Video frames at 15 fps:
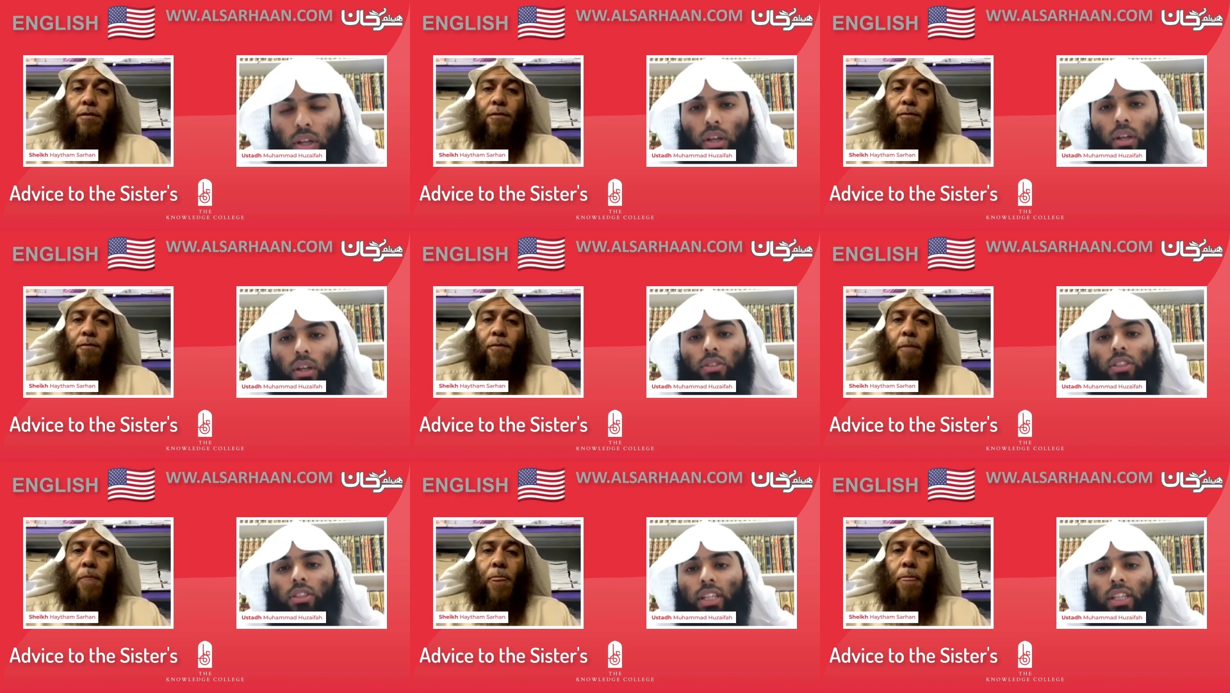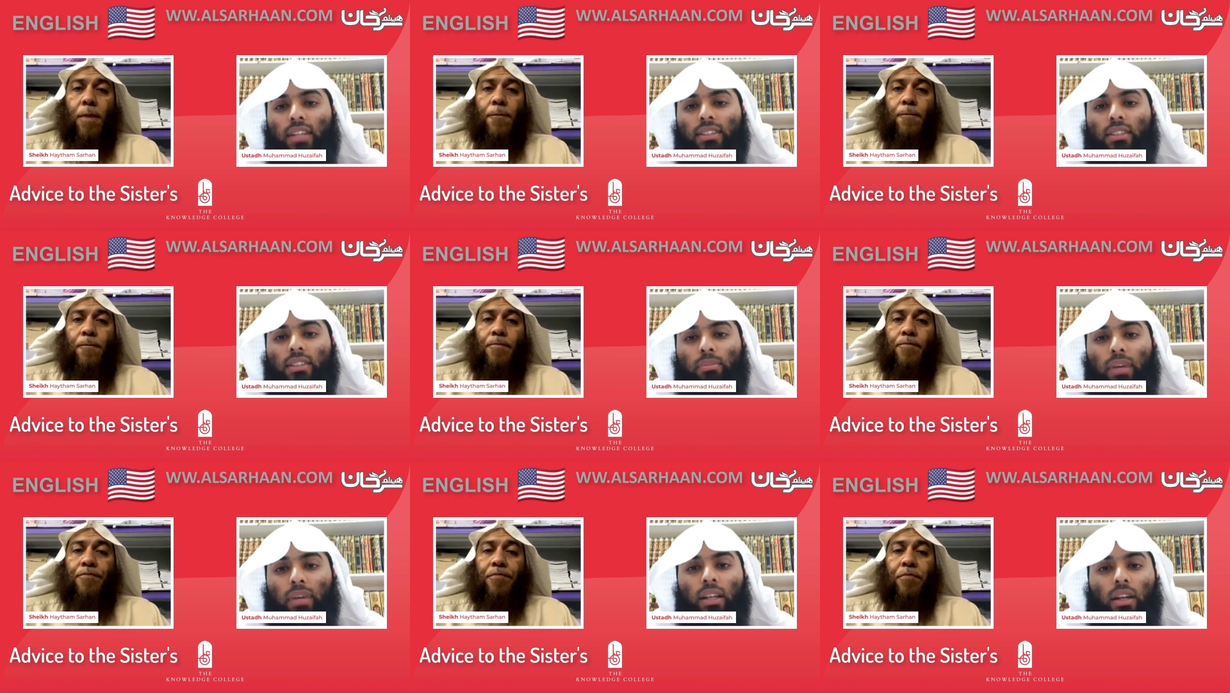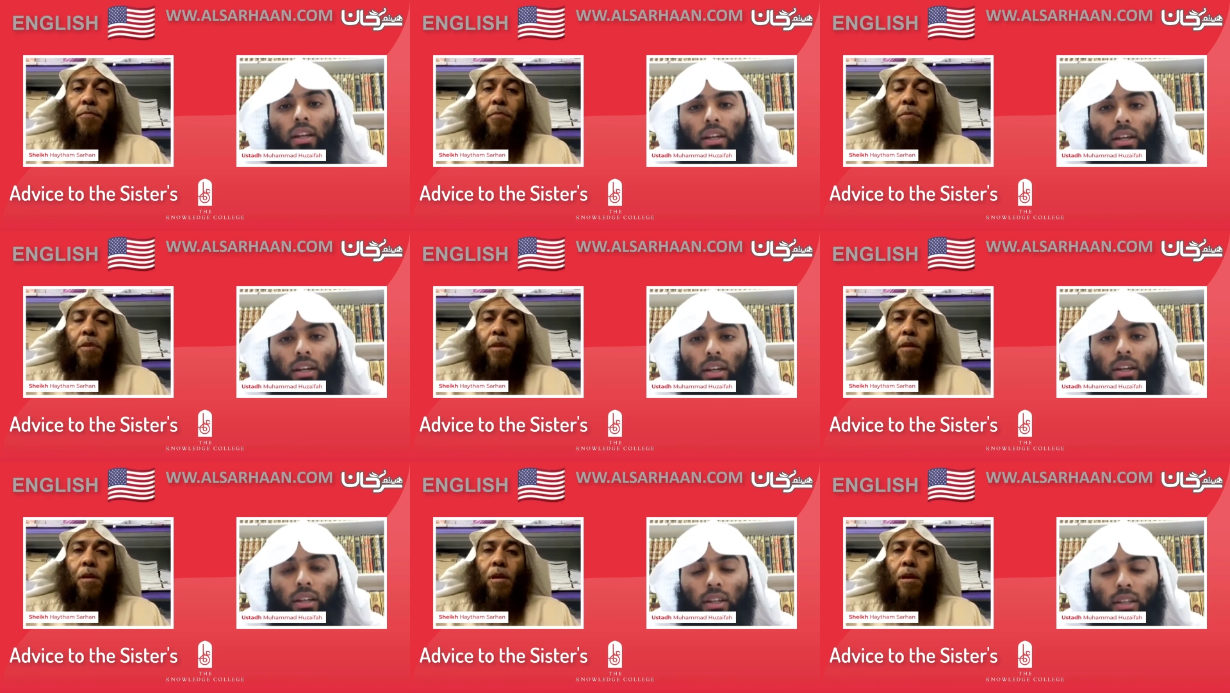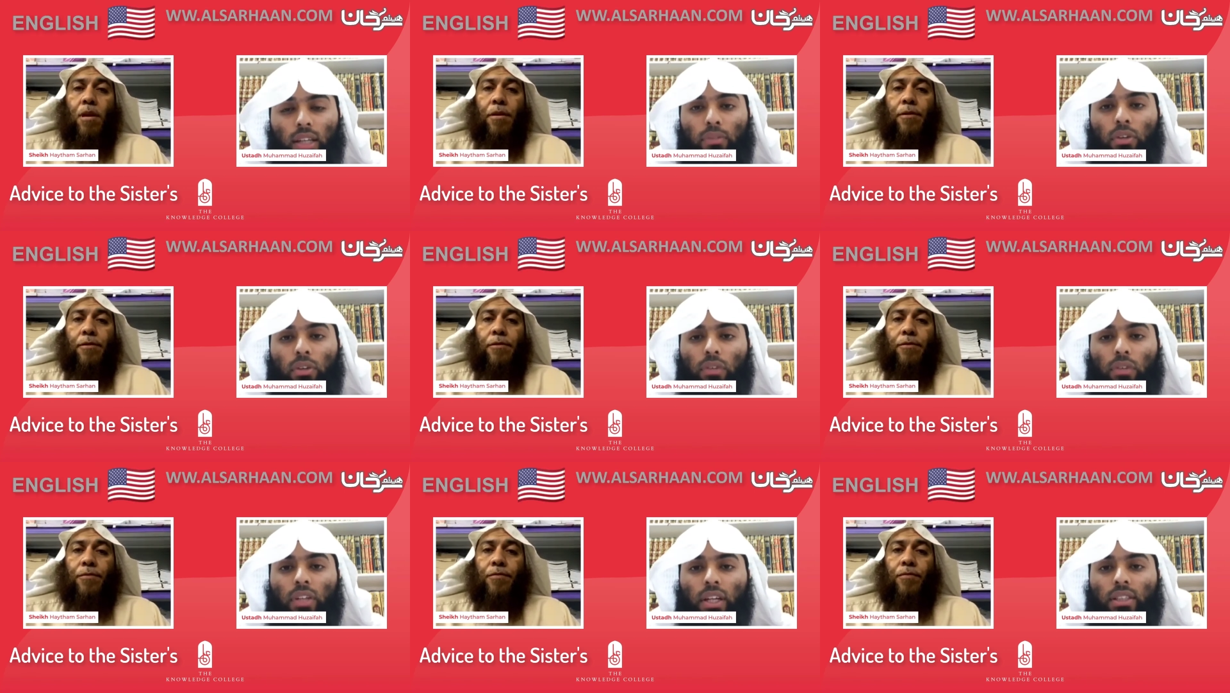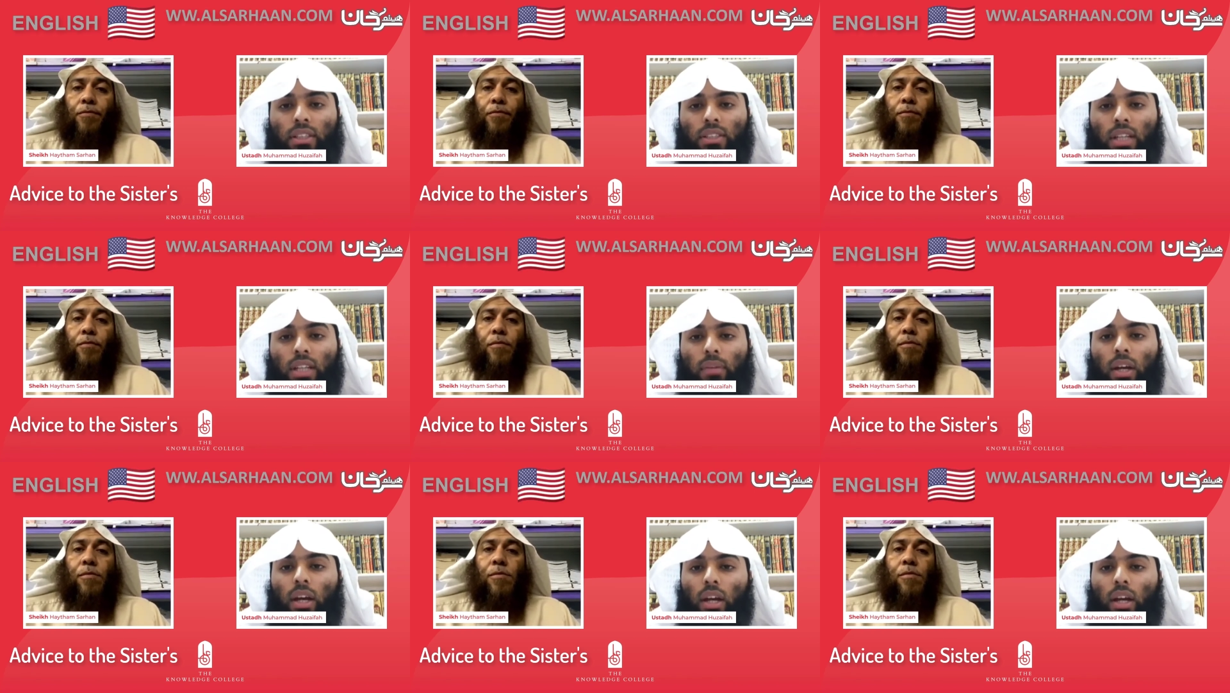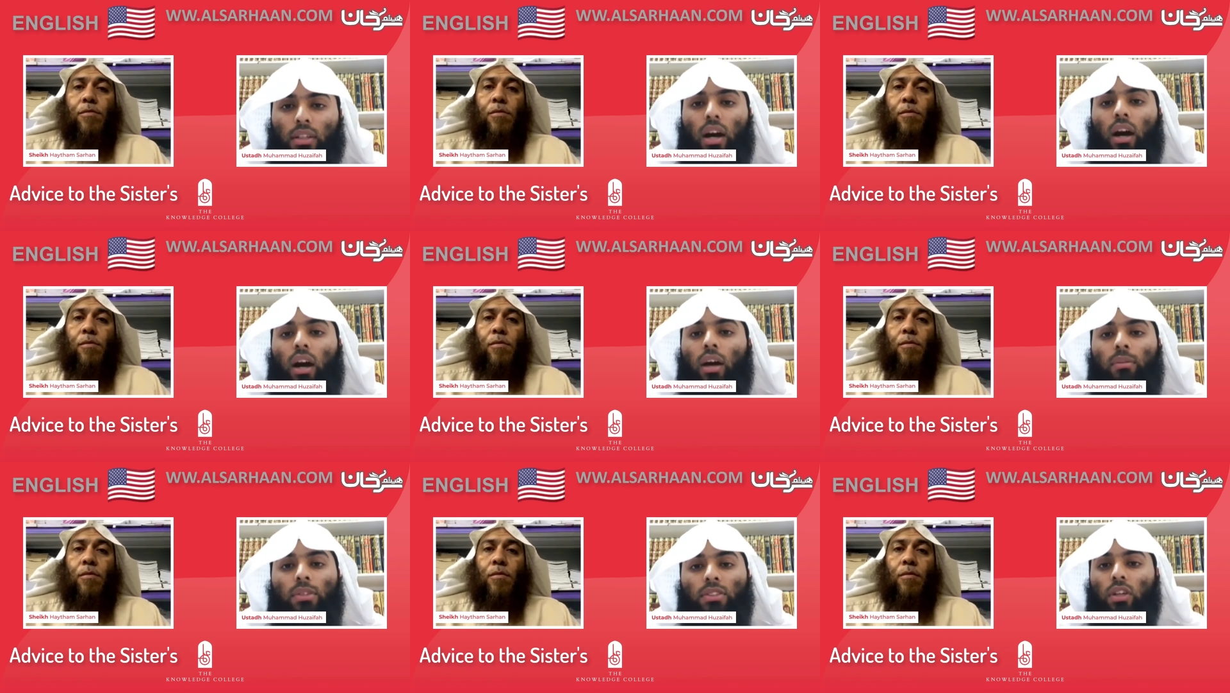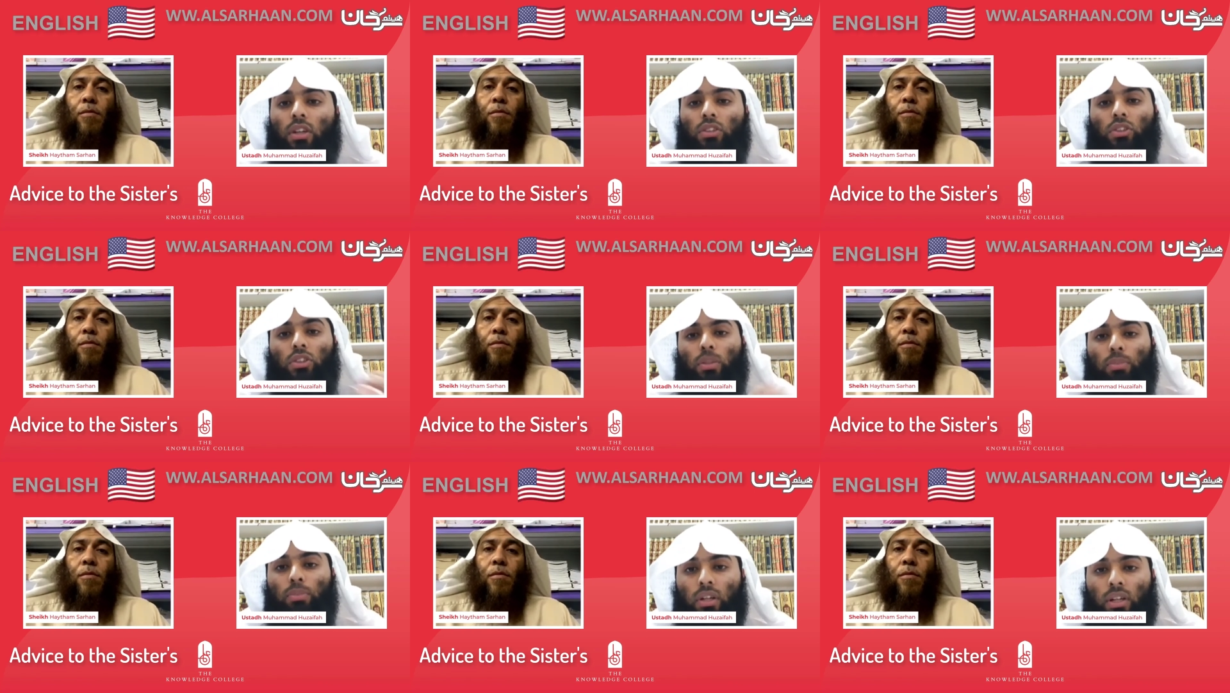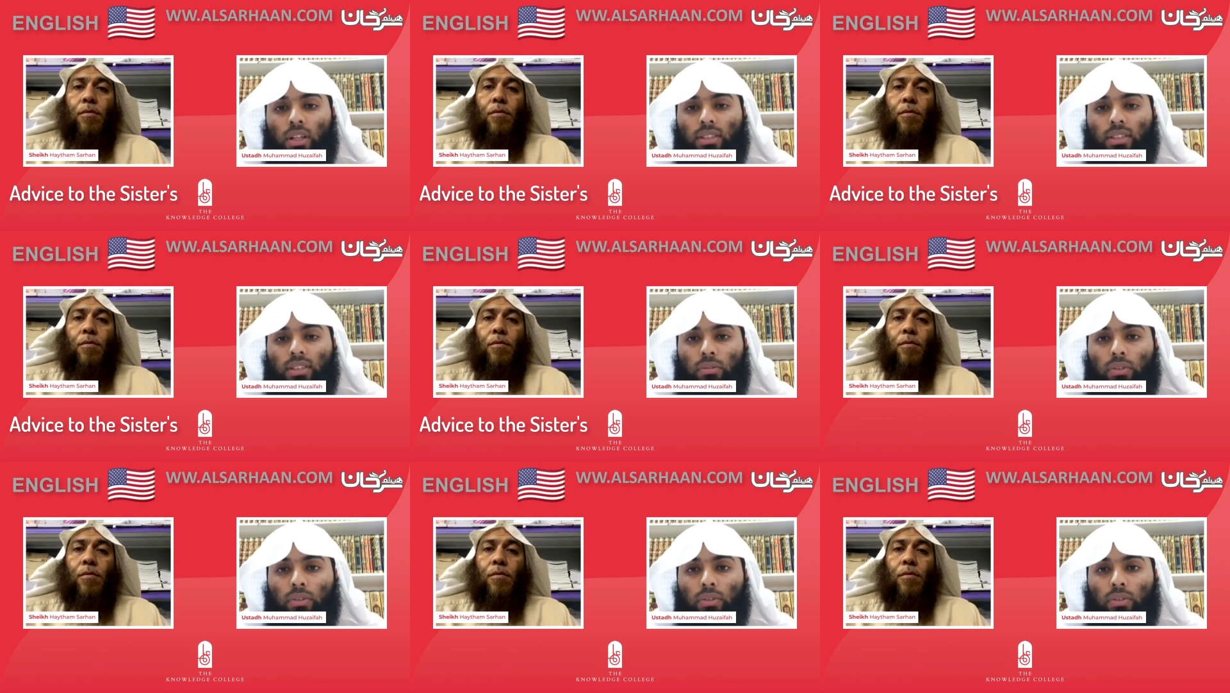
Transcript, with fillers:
Speaker 1: So Shaykh says by her leaving off the hijab, the harm is not just upon herself,